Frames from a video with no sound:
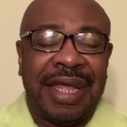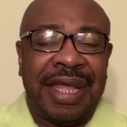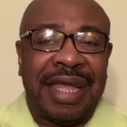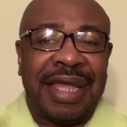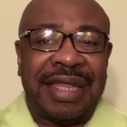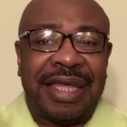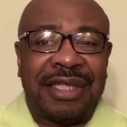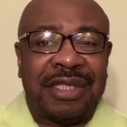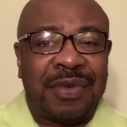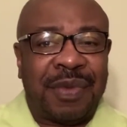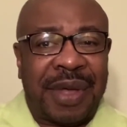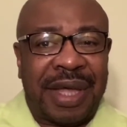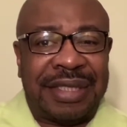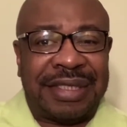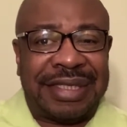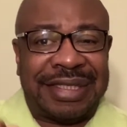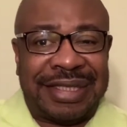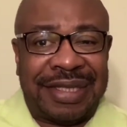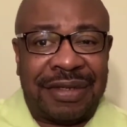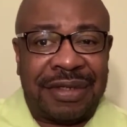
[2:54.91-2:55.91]
And that's why
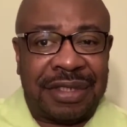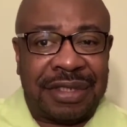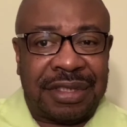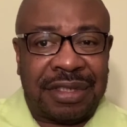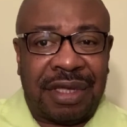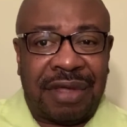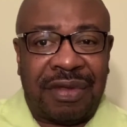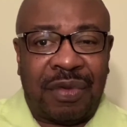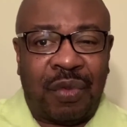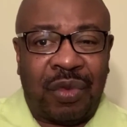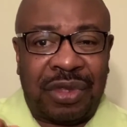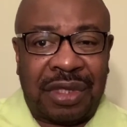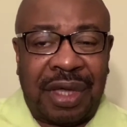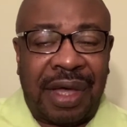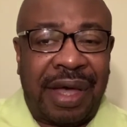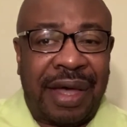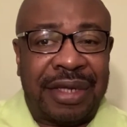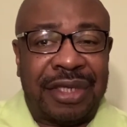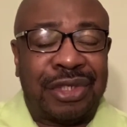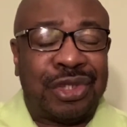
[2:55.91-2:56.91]
stillness with
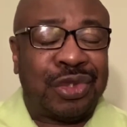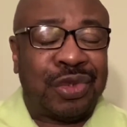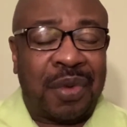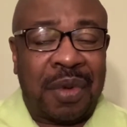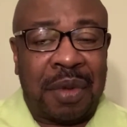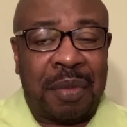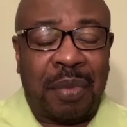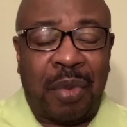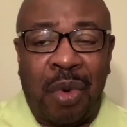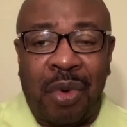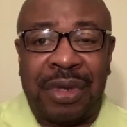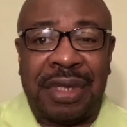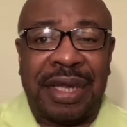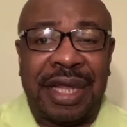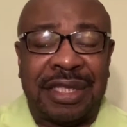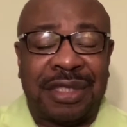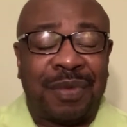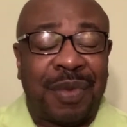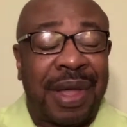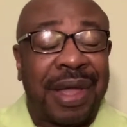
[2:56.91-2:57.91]
God is so important.
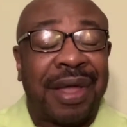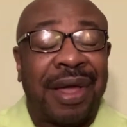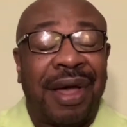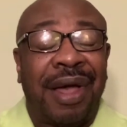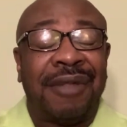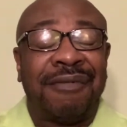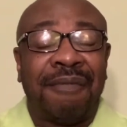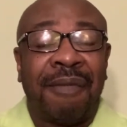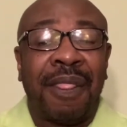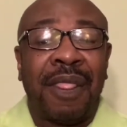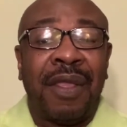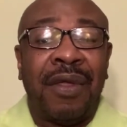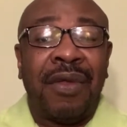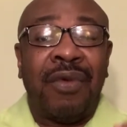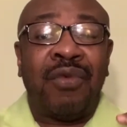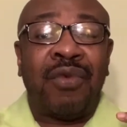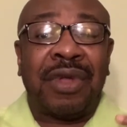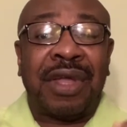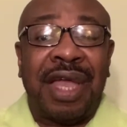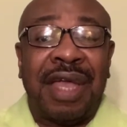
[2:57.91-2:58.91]
That's why God
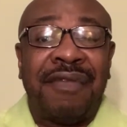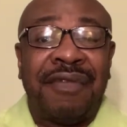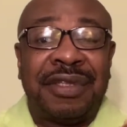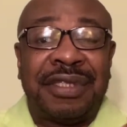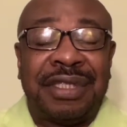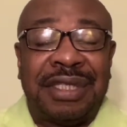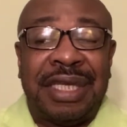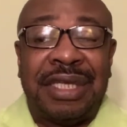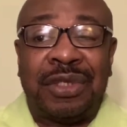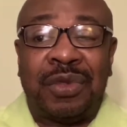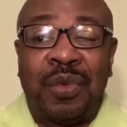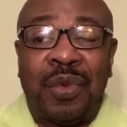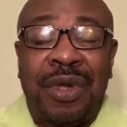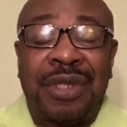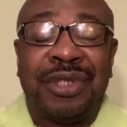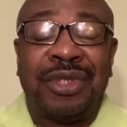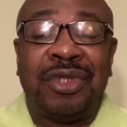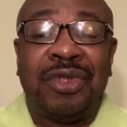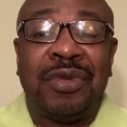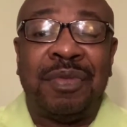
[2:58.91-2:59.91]
gave us these
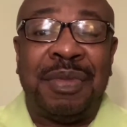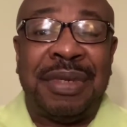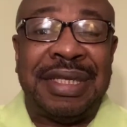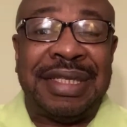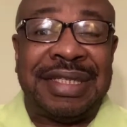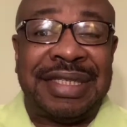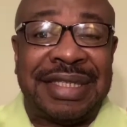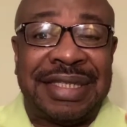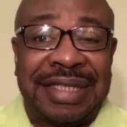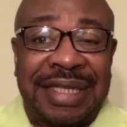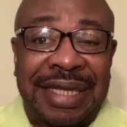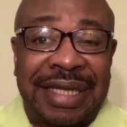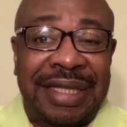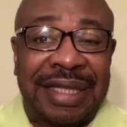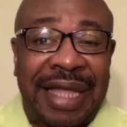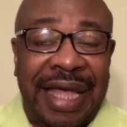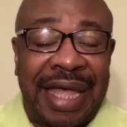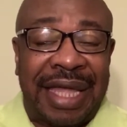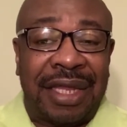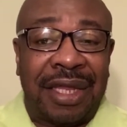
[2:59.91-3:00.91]
words to be still
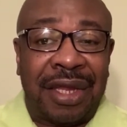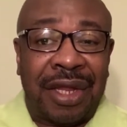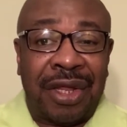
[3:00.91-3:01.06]
and